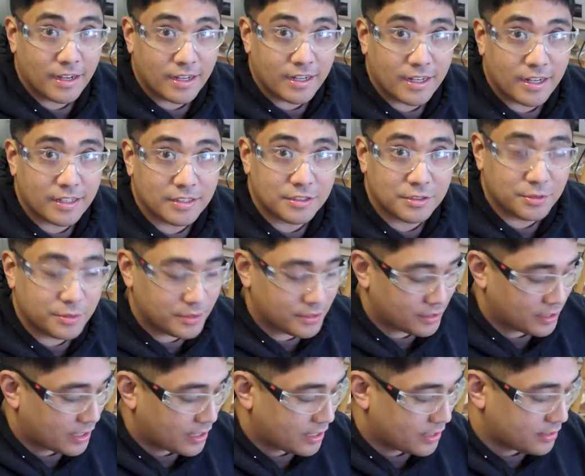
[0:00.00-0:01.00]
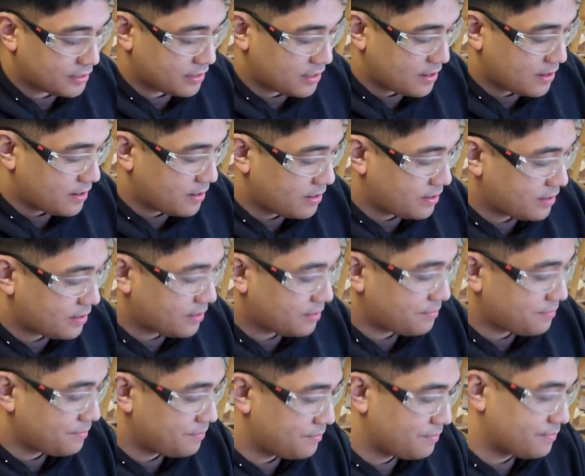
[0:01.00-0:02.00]
How you guys doing, guys?
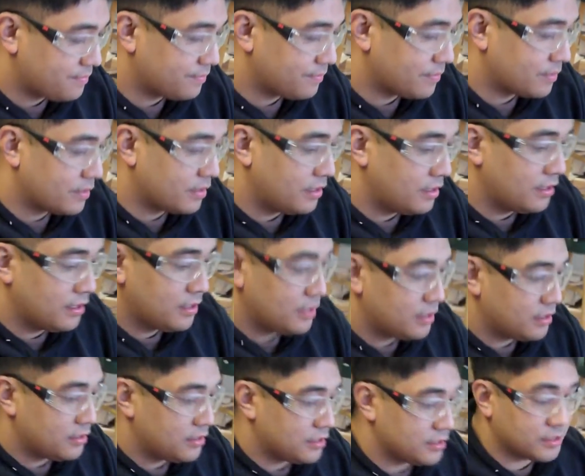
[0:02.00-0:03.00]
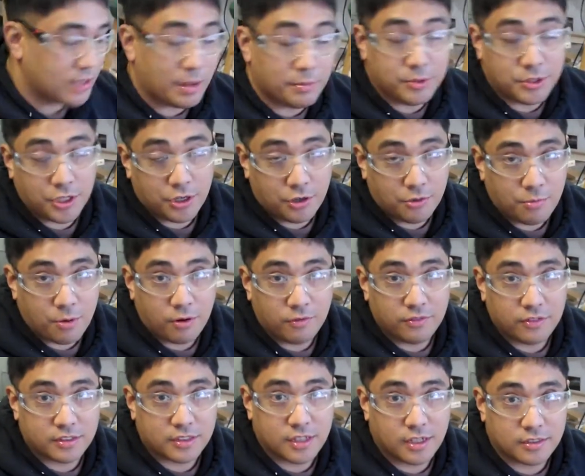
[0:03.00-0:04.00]
I'm Joe
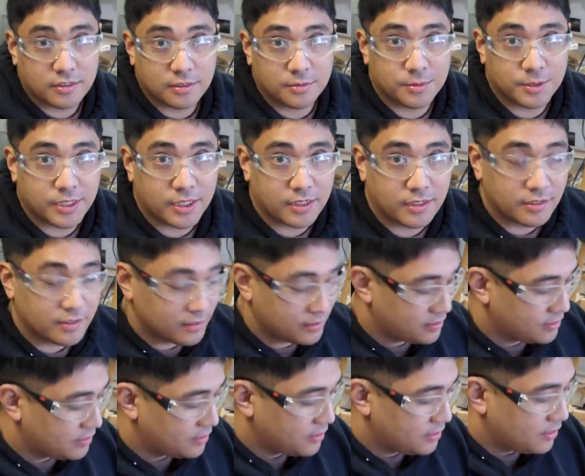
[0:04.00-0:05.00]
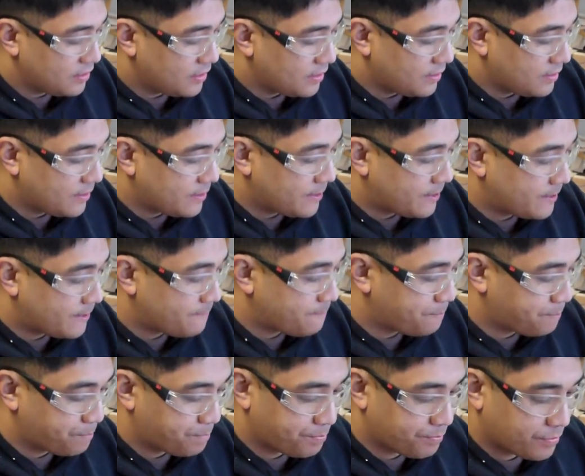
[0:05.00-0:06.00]
Marvelous Customs here. We're
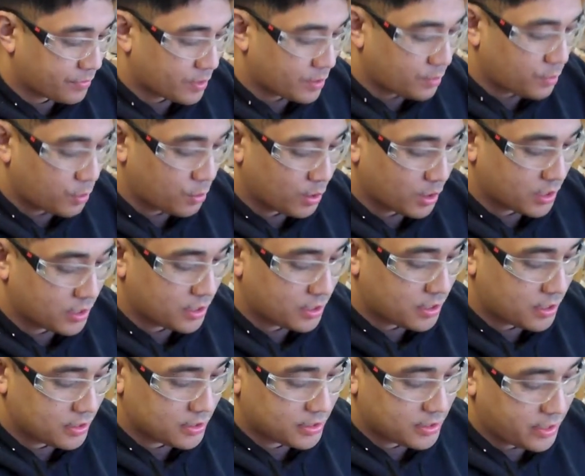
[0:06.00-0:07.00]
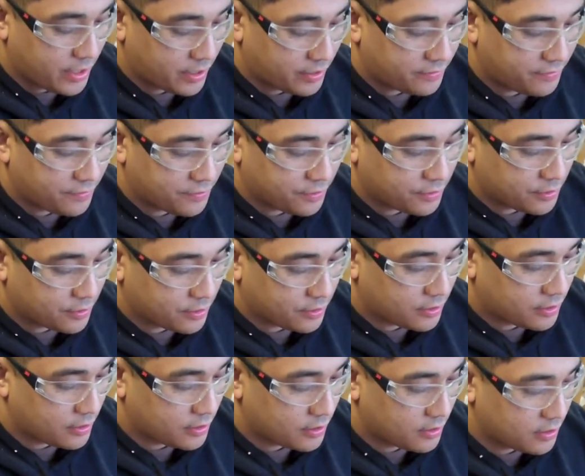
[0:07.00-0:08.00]
working on a stick
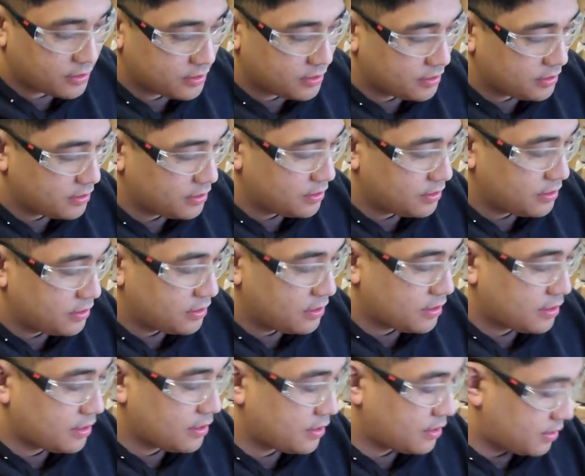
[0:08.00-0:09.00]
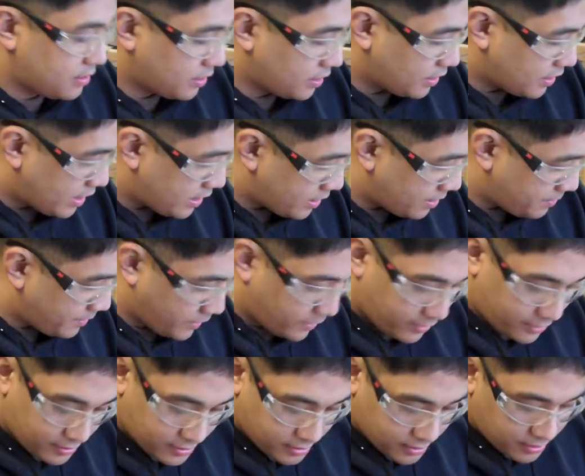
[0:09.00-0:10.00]
for a guy named
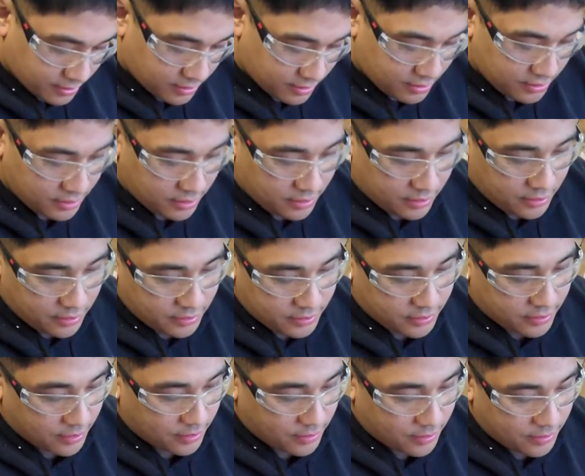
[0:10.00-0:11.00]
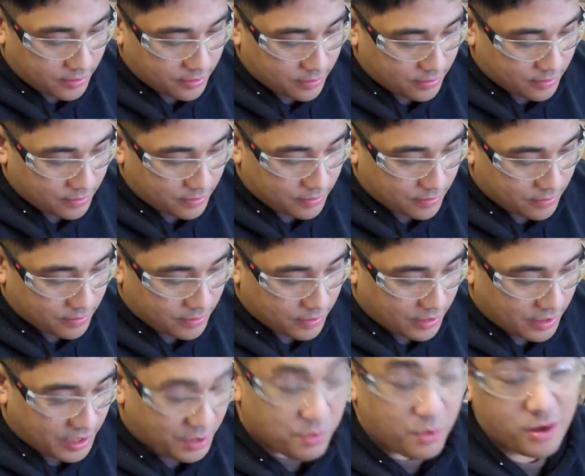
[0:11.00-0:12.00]
Erickson, so
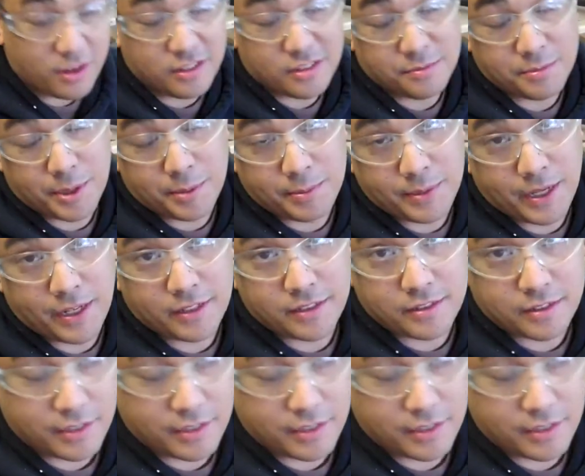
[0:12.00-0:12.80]
he wanted some updates.